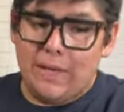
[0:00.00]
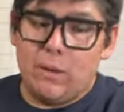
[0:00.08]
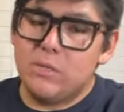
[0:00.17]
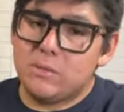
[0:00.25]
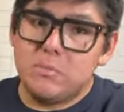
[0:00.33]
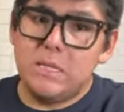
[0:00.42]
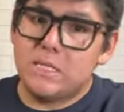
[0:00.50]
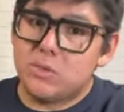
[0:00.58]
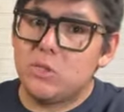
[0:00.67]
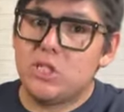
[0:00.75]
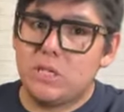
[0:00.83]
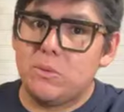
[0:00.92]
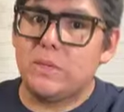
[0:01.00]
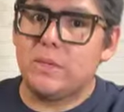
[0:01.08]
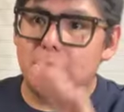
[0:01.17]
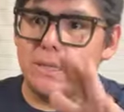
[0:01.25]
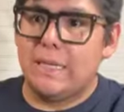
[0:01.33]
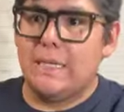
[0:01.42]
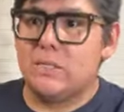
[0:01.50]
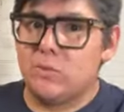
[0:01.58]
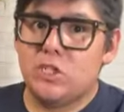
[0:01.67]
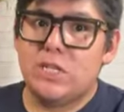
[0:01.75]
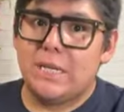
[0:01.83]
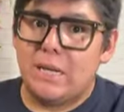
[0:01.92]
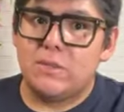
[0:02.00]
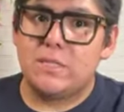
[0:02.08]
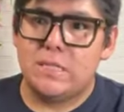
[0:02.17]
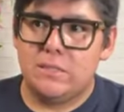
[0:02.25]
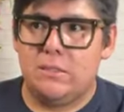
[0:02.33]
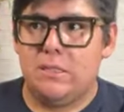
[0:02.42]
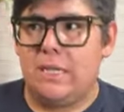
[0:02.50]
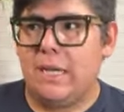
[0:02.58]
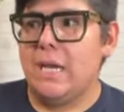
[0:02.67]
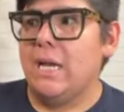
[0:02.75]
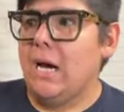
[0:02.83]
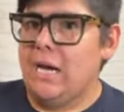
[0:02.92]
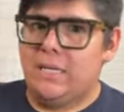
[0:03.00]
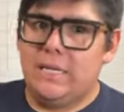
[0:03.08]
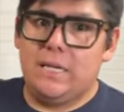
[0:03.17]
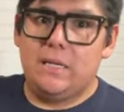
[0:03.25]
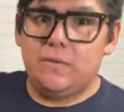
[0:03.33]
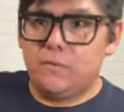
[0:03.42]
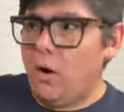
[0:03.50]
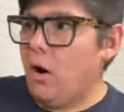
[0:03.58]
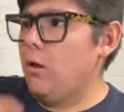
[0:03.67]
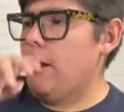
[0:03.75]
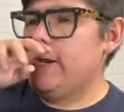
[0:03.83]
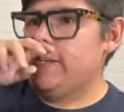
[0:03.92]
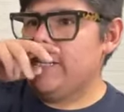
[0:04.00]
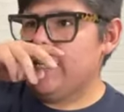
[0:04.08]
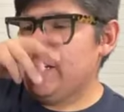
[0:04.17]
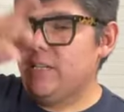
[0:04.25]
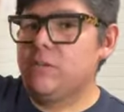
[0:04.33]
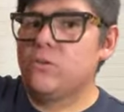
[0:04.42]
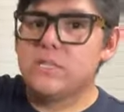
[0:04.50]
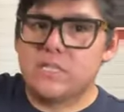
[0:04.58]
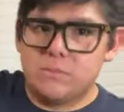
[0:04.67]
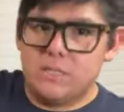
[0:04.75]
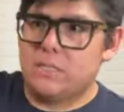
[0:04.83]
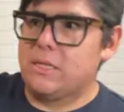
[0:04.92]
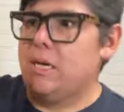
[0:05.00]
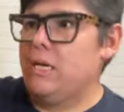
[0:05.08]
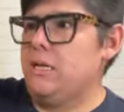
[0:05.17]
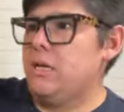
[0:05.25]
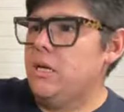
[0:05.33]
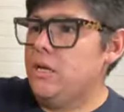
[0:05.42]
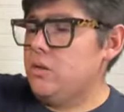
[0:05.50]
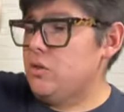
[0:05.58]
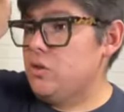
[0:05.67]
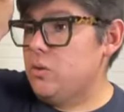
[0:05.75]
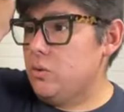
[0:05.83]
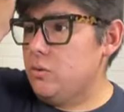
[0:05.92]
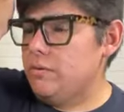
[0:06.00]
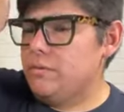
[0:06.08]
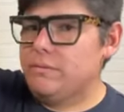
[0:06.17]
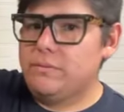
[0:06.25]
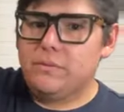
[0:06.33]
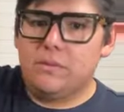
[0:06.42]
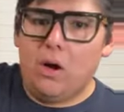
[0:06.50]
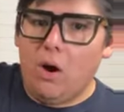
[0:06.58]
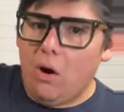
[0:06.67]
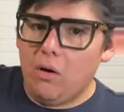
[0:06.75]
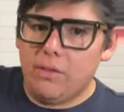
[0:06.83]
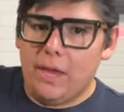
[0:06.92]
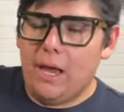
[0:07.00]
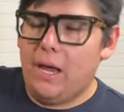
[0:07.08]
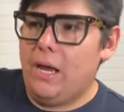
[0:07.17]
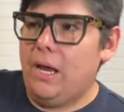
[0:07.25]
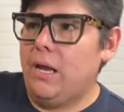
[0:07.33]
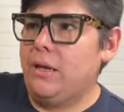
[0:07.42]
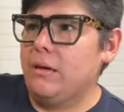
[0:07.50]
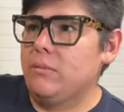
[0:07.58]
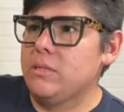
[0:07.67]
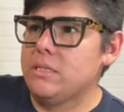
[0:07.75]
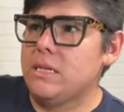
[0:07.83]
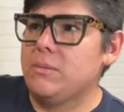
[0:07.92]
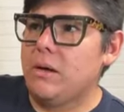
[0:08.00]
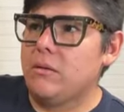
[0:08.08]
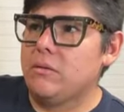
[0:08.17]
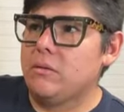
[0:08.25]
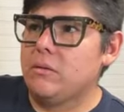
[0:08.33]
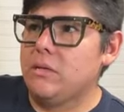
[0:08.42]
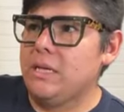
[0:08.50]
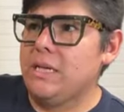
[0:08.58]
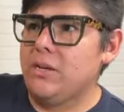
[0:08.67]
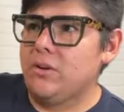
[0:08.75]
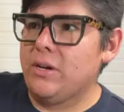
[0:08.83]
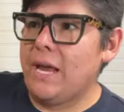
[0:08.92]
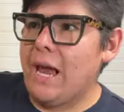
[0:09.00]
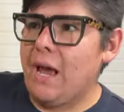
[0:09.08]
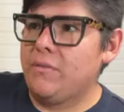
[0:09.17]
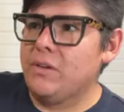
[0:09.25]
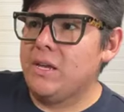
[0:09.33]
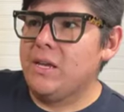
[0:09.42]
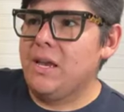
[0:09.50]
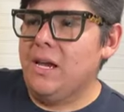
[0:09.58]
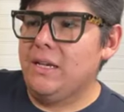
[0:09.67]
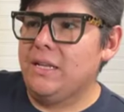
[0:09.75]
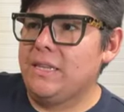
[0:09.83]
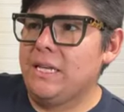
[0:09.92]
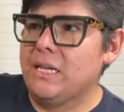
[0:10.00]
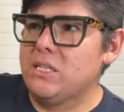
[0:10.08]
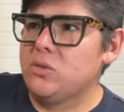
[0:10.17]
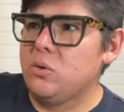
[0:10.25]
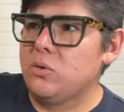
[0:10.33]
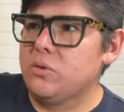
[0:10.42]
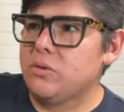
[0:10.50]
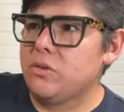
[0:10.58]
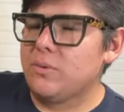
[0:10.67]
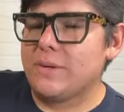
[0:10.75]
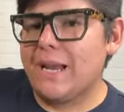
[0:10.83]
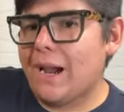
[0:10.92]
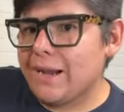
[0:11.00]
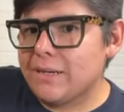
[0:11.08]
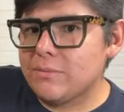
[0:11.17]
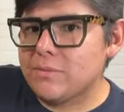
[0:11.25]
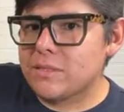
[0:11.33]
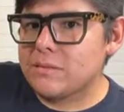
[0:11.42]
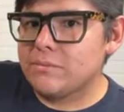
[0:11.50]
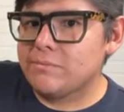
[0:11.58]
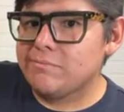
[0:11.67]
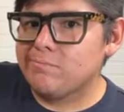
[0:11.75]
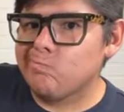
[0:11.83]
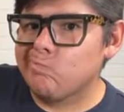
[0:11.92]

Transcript: y'all, that was me switching it out seasonally. Like, I'd take in fall, I'd take in Christmas, I do all that, and I want to say about a year and a half, and I think I sold 3 items.